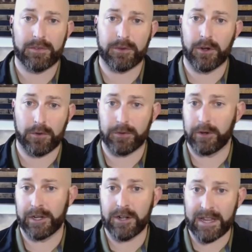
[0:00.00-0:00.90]

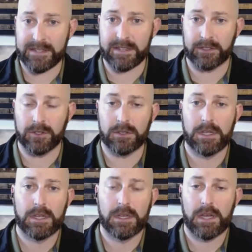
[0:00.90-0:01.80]
for internet signal,
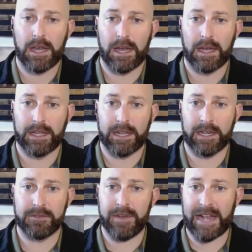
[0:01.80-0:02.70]

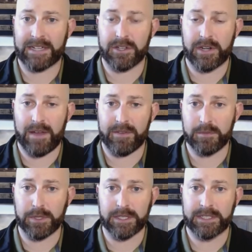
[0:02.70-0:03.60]
and in fact, it could have a
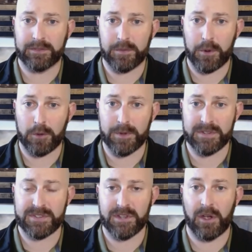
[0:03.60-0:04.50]
completely different
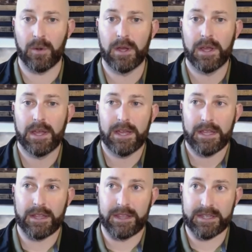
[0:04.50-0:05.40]
purpose. So
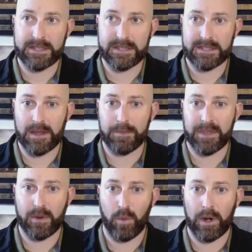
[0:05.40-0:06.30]
this is
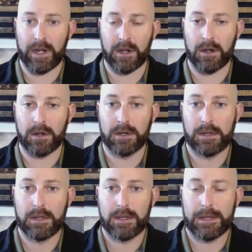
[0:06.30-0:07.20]
something where
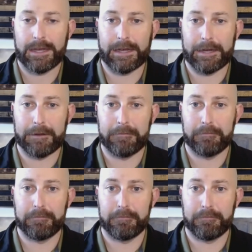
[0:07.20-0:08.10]

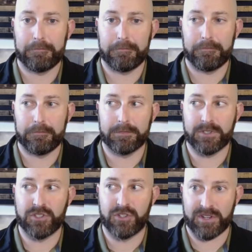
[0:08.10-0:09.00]
um,
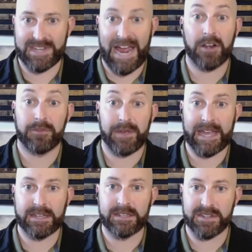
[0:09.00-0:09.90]
just out of
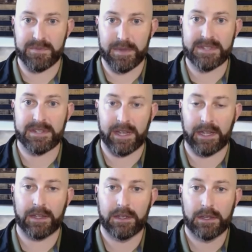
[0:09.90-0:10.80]
hand
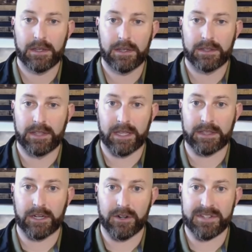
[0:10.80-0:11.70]
dismissing
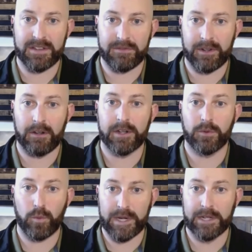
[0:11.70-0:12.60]
that there is a very
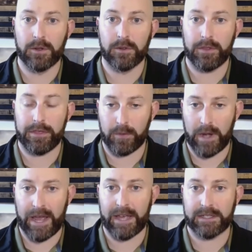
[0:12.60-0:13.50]
real
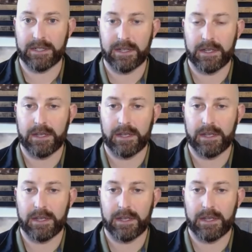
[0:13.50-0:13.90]
threat